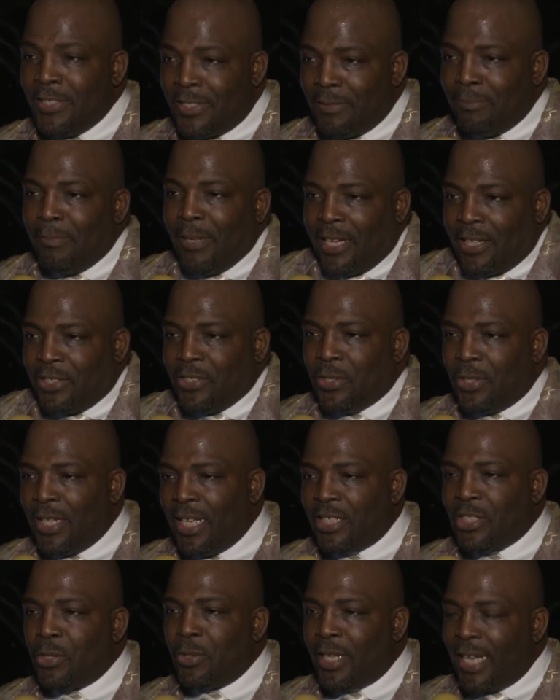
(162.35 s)
to make sure
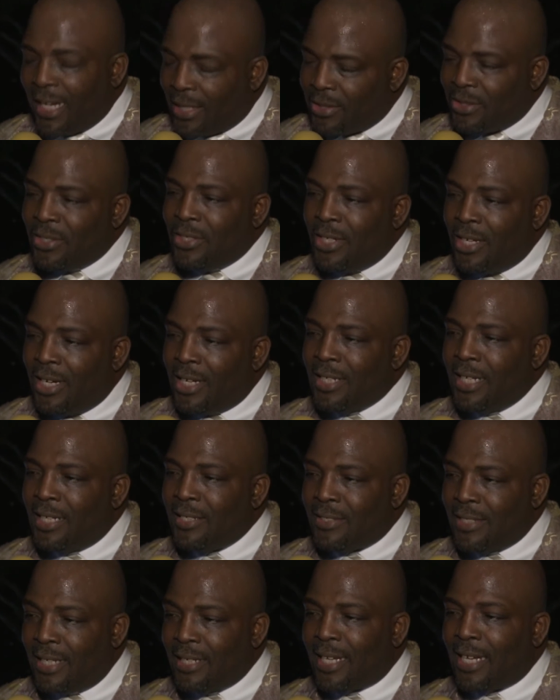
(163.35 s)
that you get to the
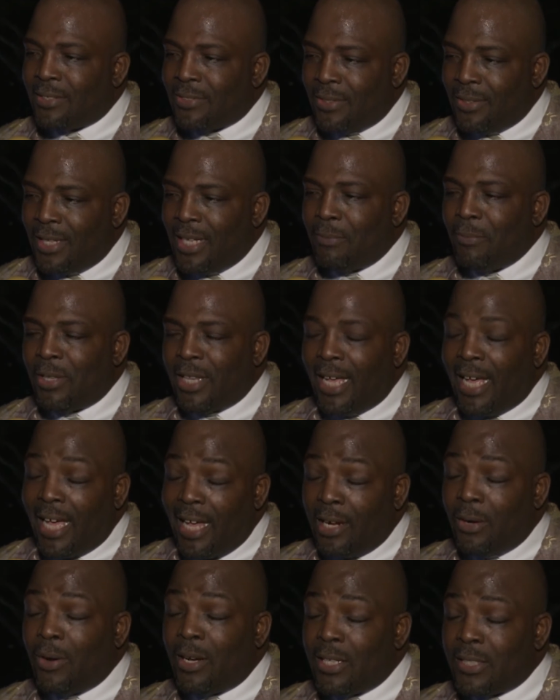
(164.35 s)
audience and get to them with a
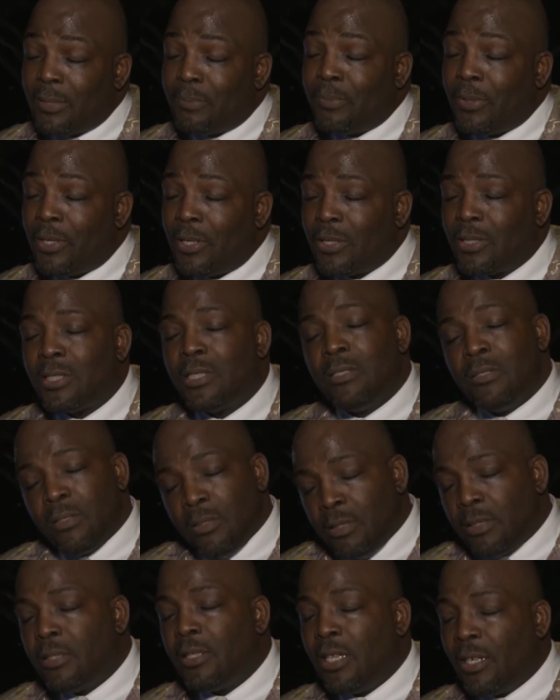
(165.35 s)
high quality product,
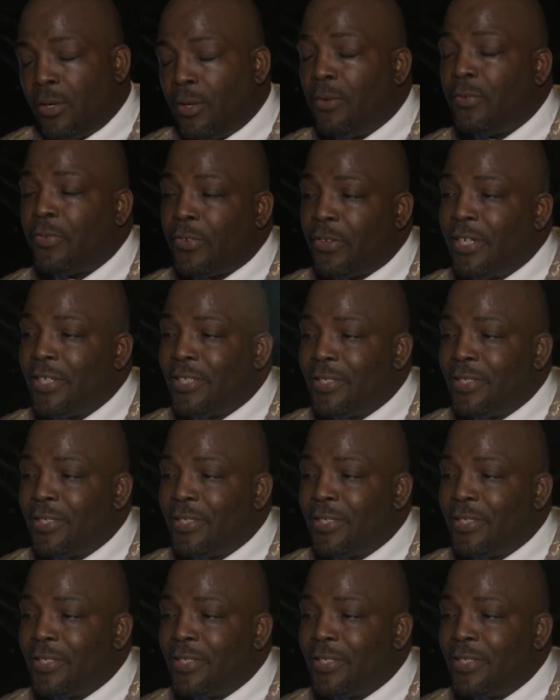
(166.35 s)
then go for